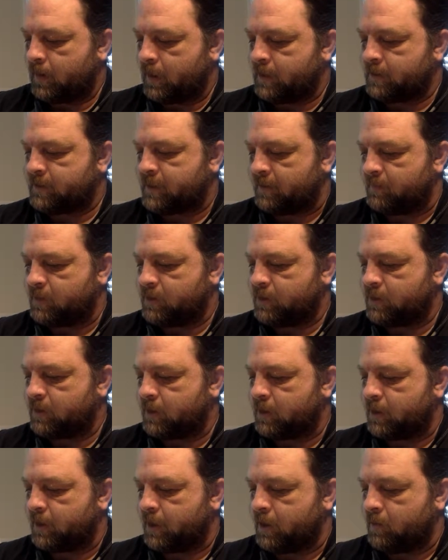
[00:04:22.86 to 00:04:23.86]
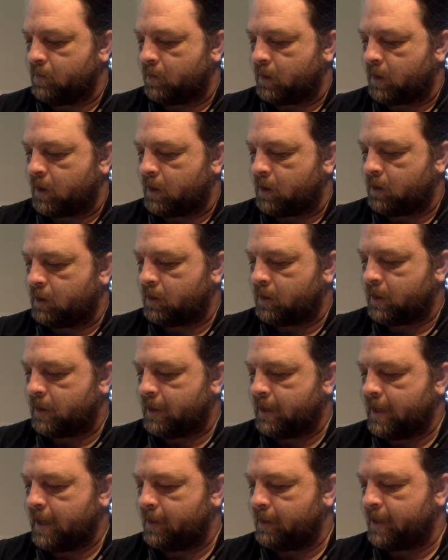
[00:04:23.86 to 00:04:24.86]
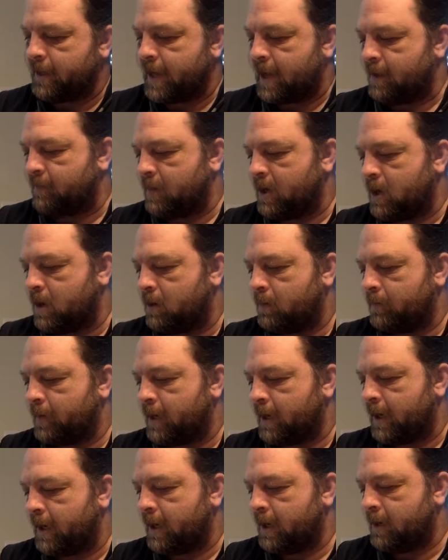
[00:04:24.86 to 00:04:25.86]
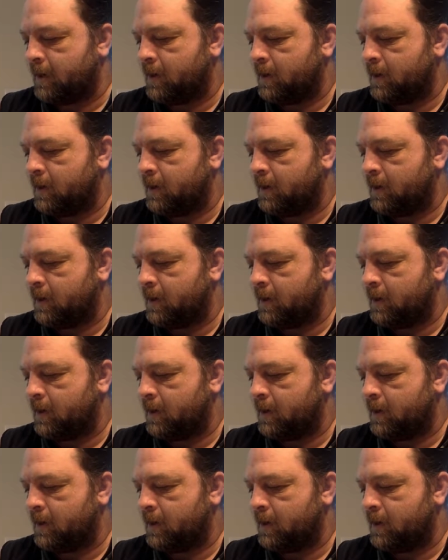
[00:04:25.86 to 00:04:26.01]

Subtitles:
As I'm sure you were all yelling at me already,